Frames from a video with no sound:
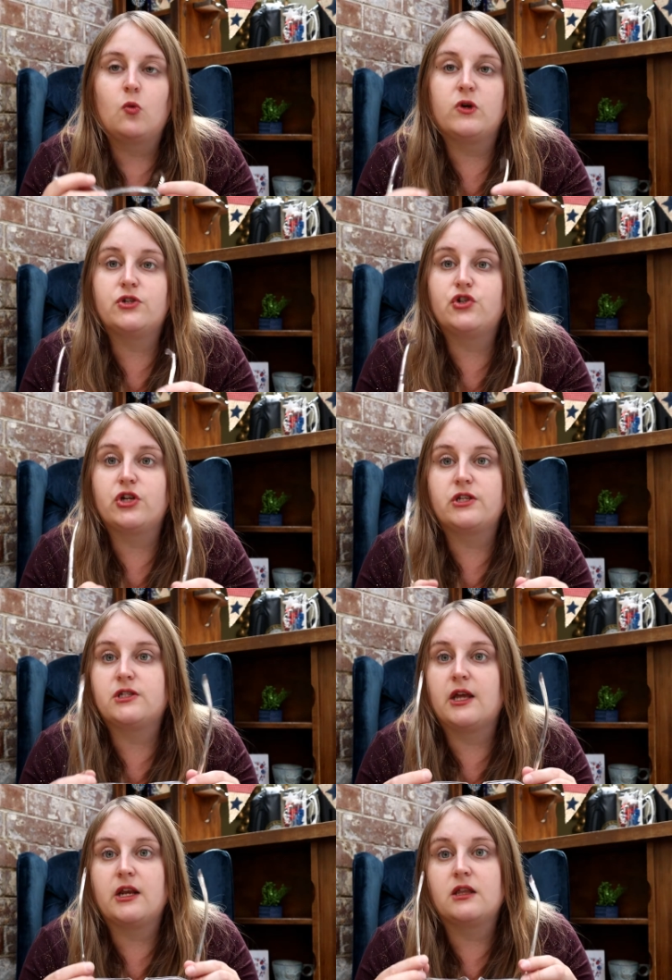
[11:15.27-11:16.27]
was
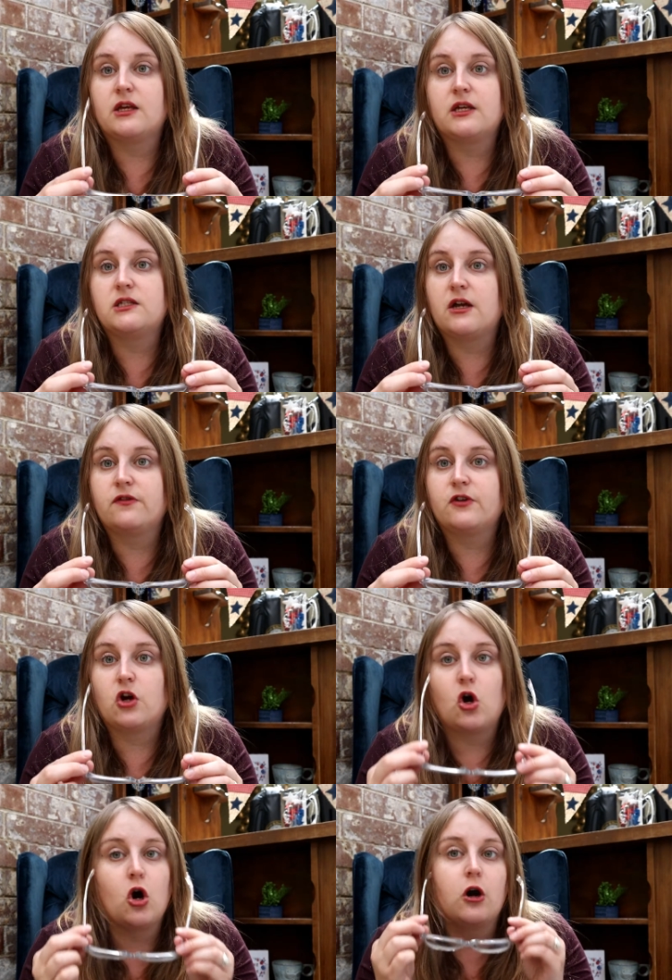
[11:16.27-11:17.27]
just getting the kids out of the
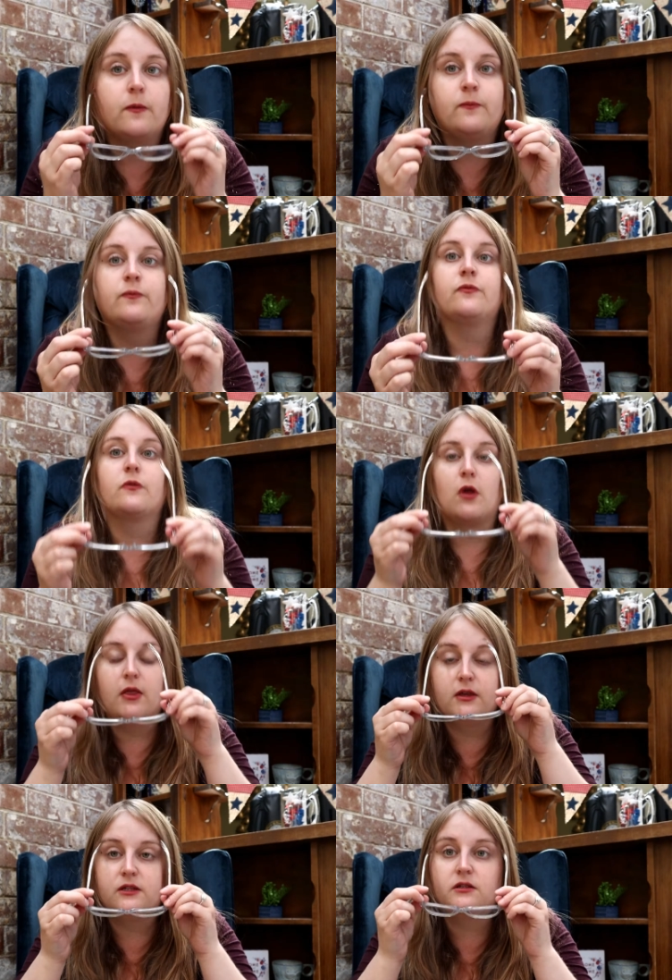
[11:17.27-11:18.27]
car
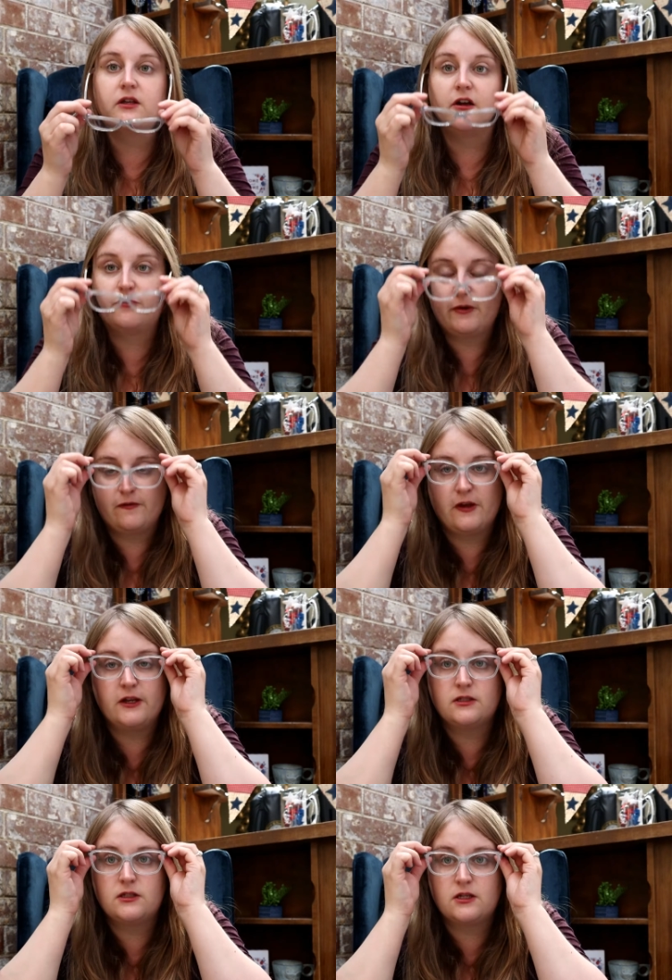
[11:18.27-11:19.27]
and they slid off my
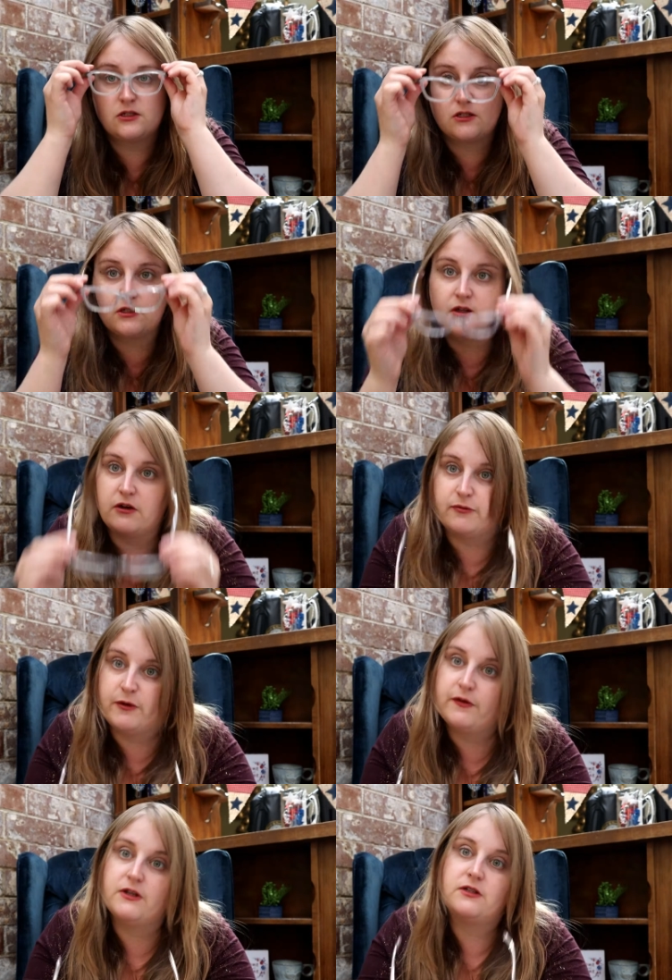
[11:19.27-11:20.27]
face. They just slid off
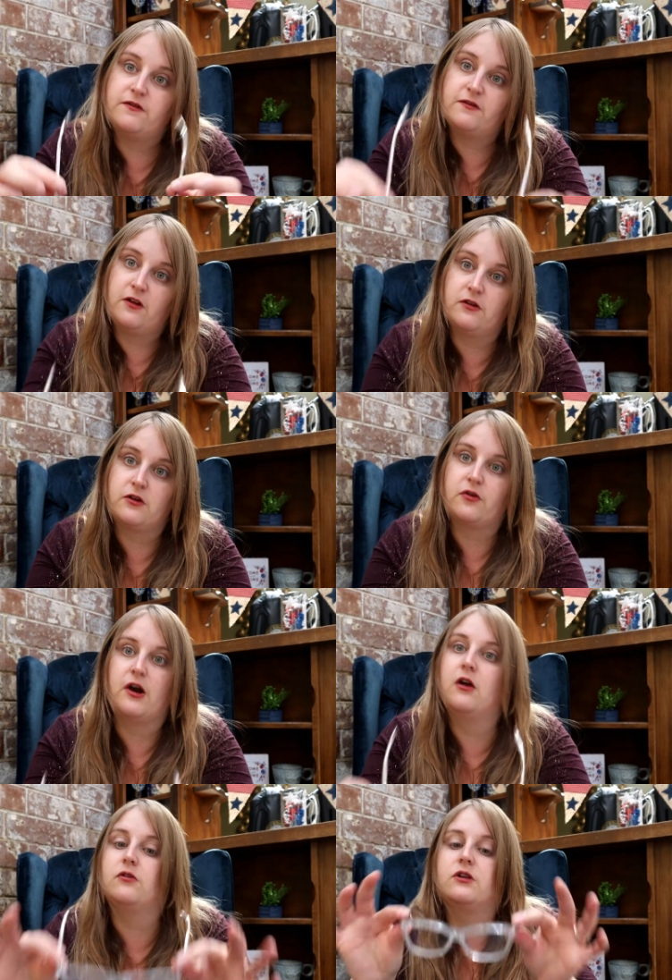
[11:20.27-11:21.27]
my face and fell on the
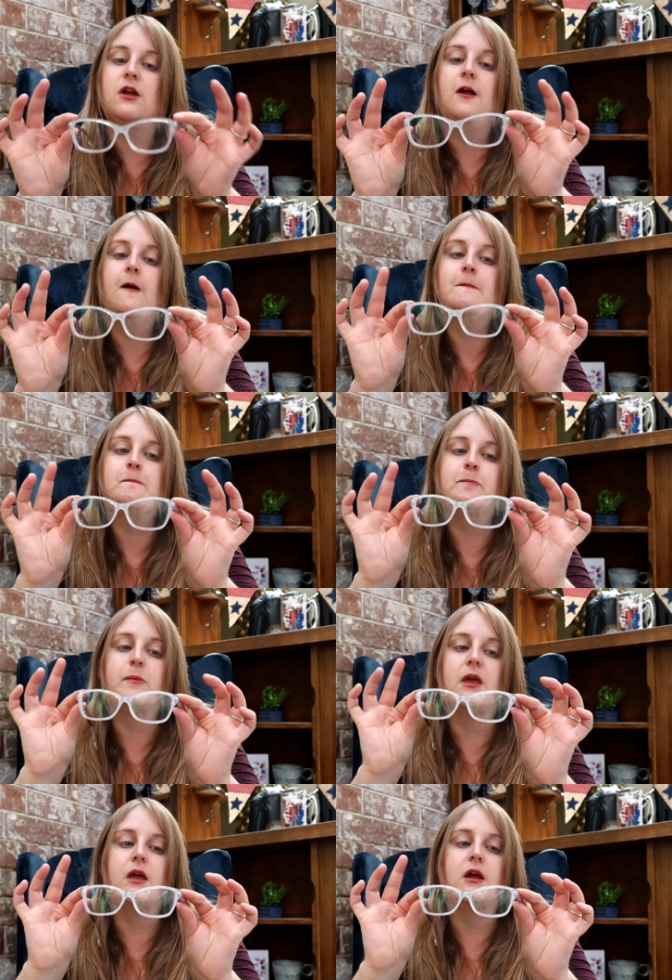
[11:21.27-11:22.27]
ground
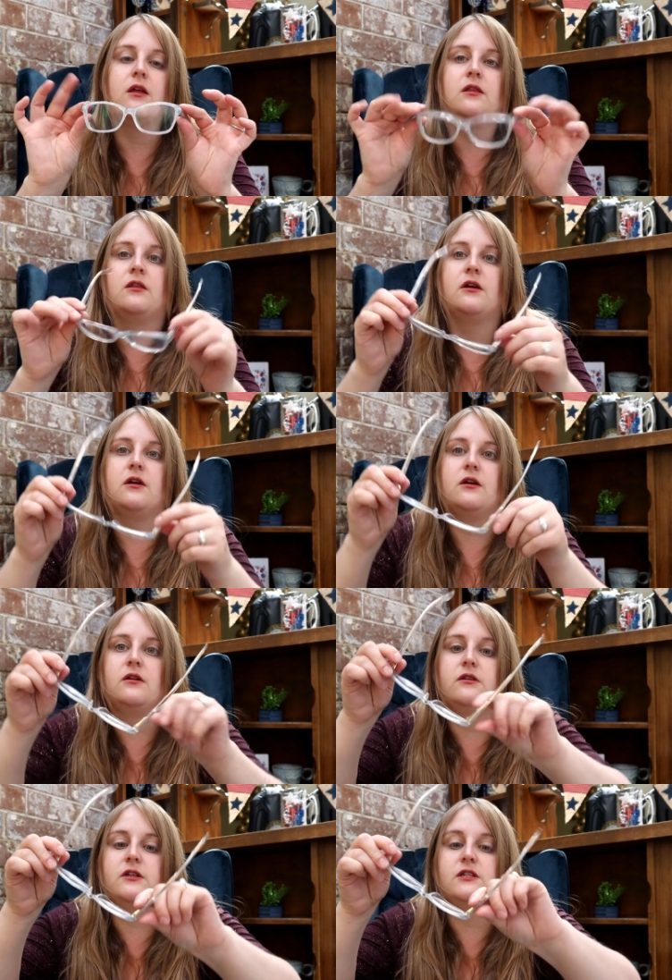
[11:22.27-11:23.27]
and
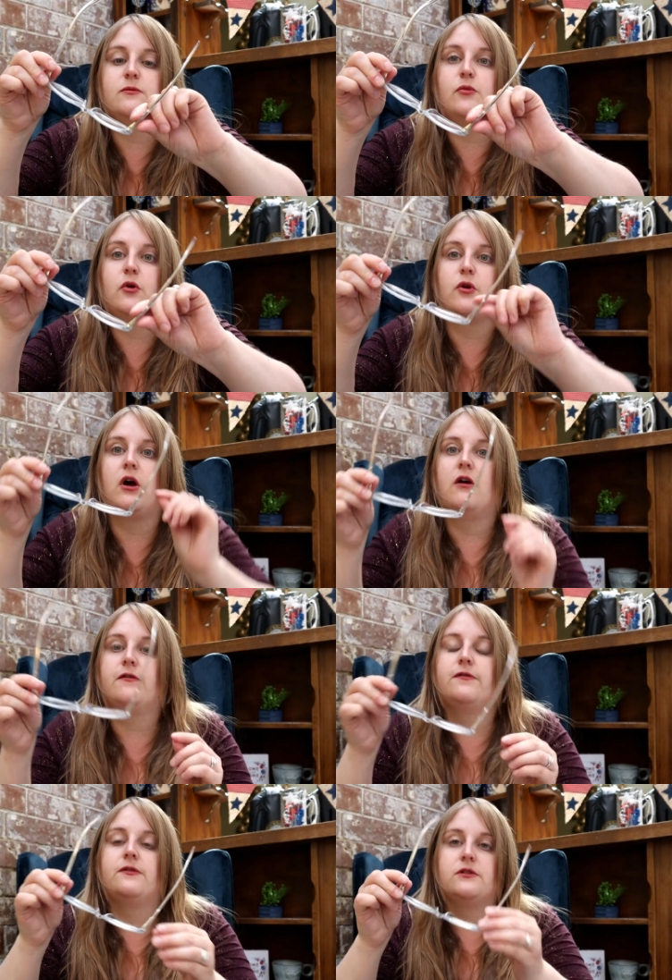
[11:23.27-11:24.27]
uh, this broke
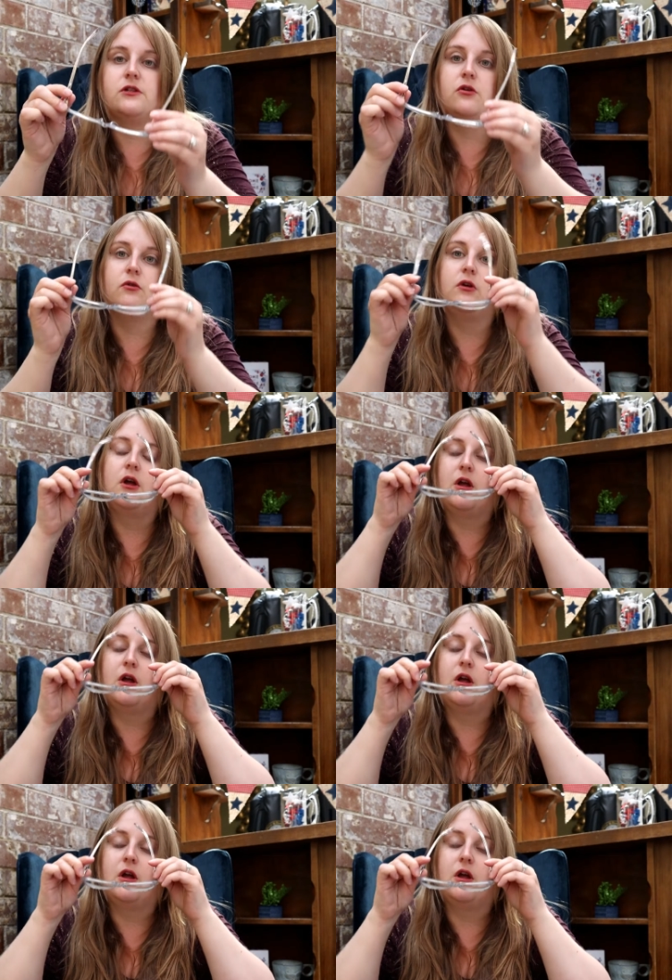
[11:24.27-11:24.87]
off. So